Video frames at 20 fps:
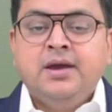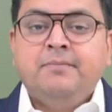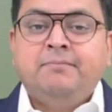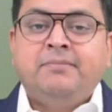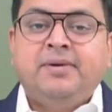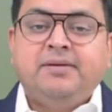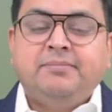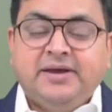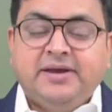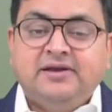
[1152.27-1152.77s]

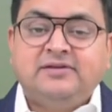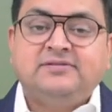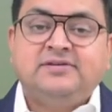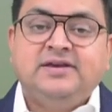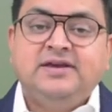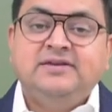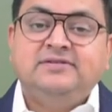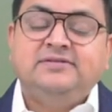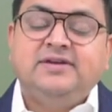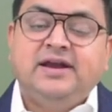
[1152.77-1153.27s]
But because
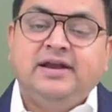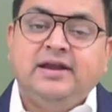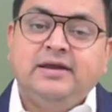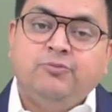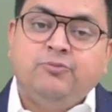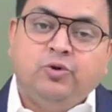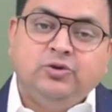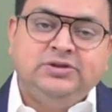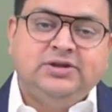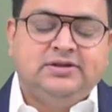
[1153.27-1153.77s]
he is getting
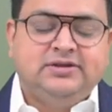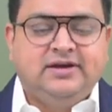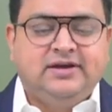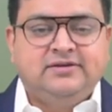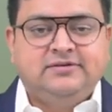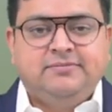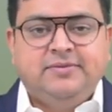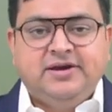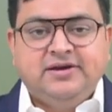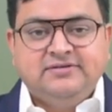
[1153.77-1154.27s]
both the
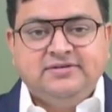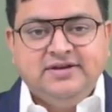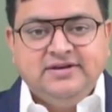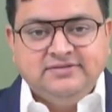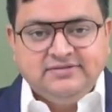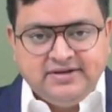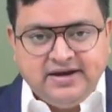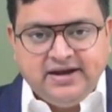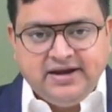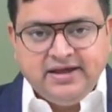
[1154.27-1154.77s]
things,
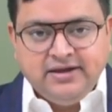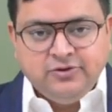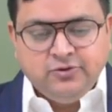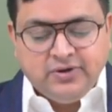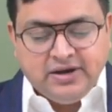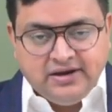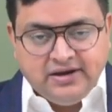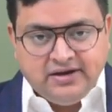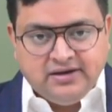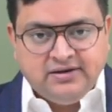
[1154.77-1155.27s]
you
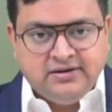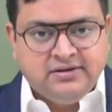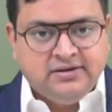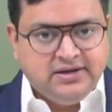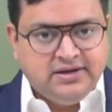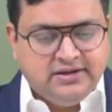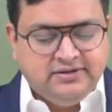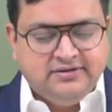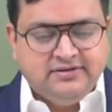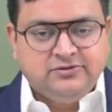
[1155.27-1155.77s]
can
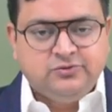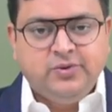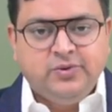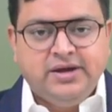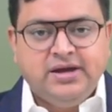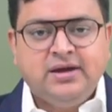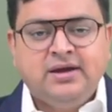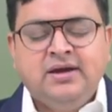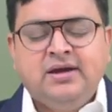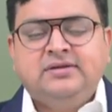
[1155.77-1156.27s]
learn in this
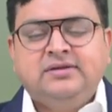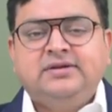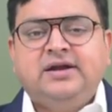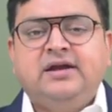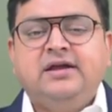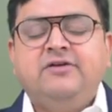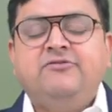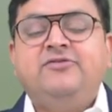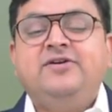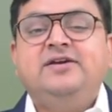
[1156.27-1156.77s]
way
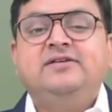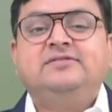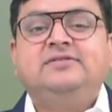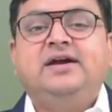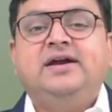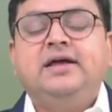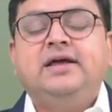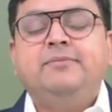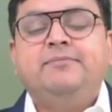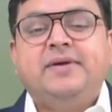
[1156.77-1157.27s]
that if he is
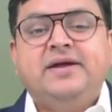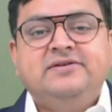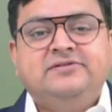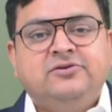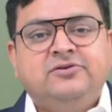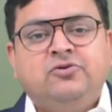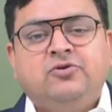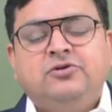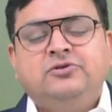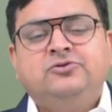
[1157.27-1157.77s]
getting
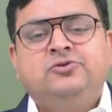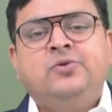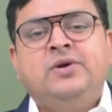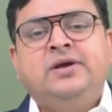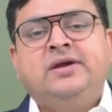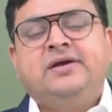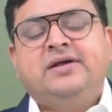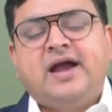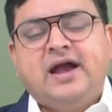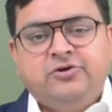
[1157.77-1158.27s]
pension also
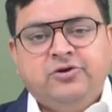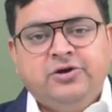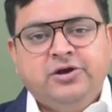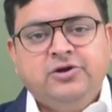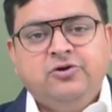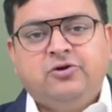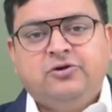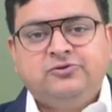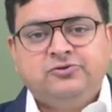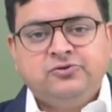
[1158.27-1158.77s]
and gratuity
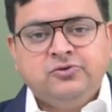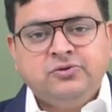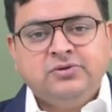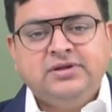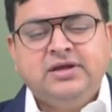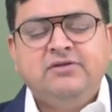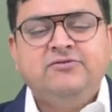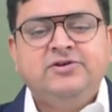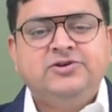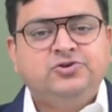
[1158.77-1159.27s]
also,
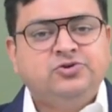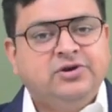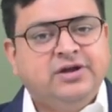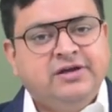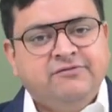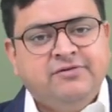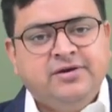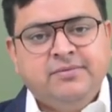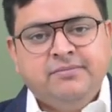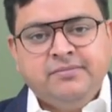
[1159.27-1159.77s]
then we should
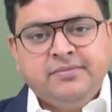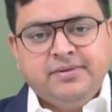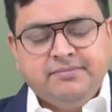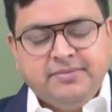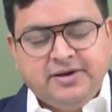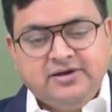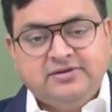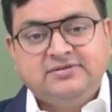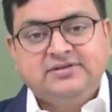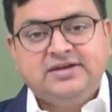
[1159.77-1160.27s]
give him,
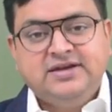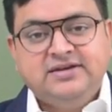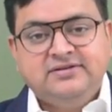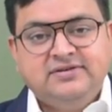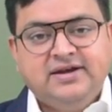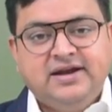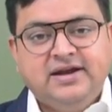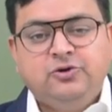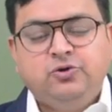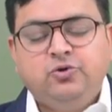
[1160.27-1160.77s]
because he is
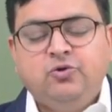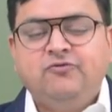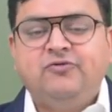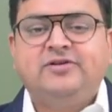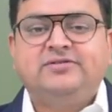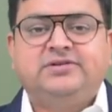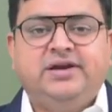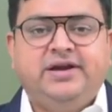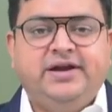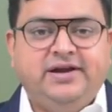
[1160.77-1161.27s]
getting two
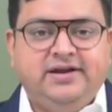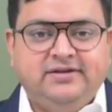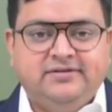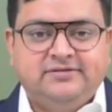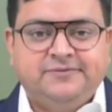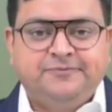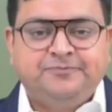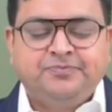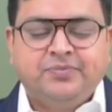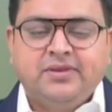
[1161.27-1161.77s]

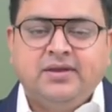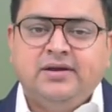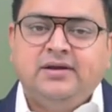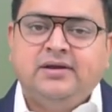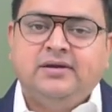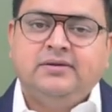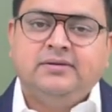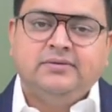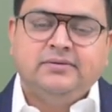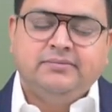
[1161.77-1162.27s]
facilities,
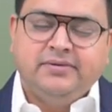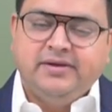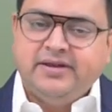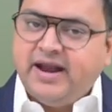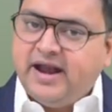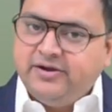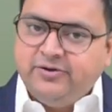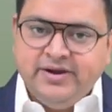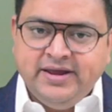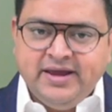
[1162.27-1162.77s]

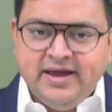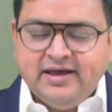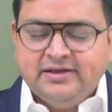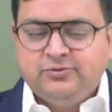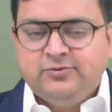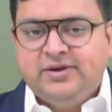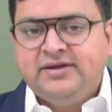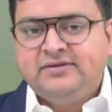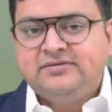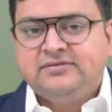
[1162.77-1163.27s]
gratuity as
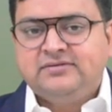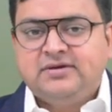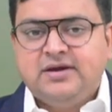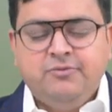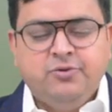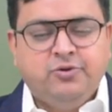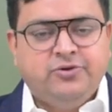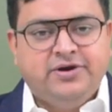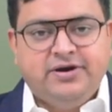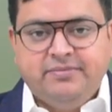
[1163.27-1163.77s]
well as
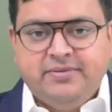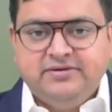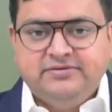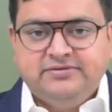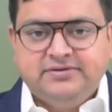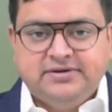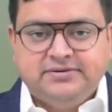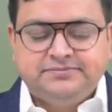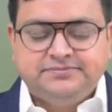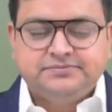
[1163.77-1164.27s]
commuted
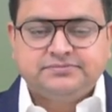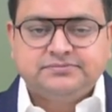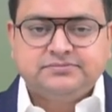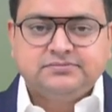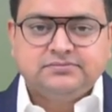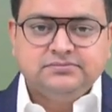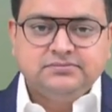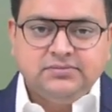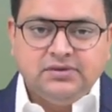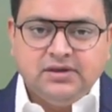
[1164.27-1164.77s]
pension.
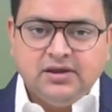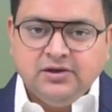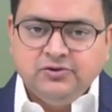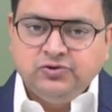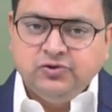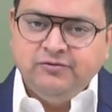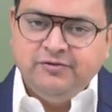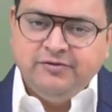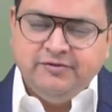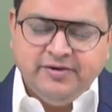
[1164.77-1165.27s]

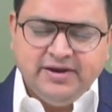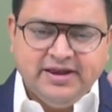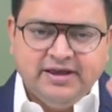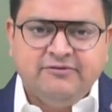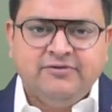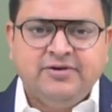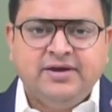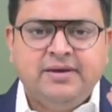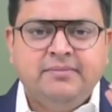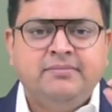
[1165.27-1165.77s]
So we will
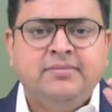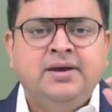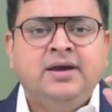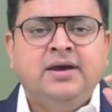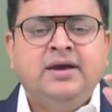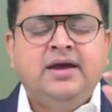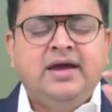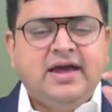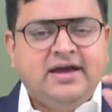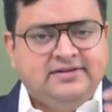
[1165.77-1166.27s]
give him
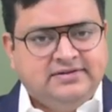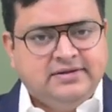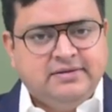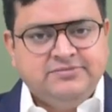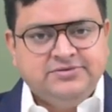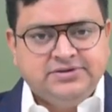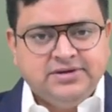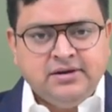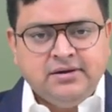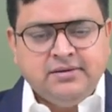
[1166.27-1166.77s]

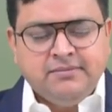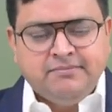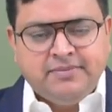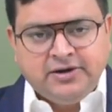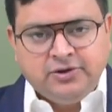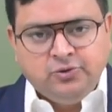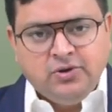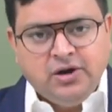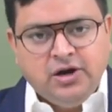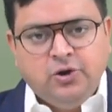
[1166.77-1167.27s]
exemption,
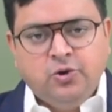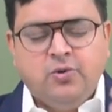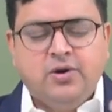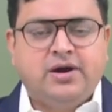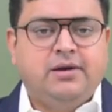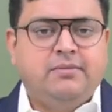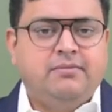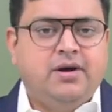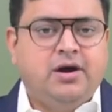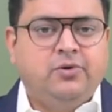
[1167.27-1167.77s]
but to a lower
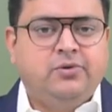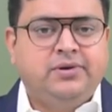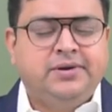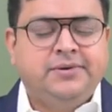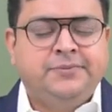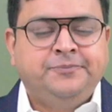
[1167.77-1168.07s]
amount.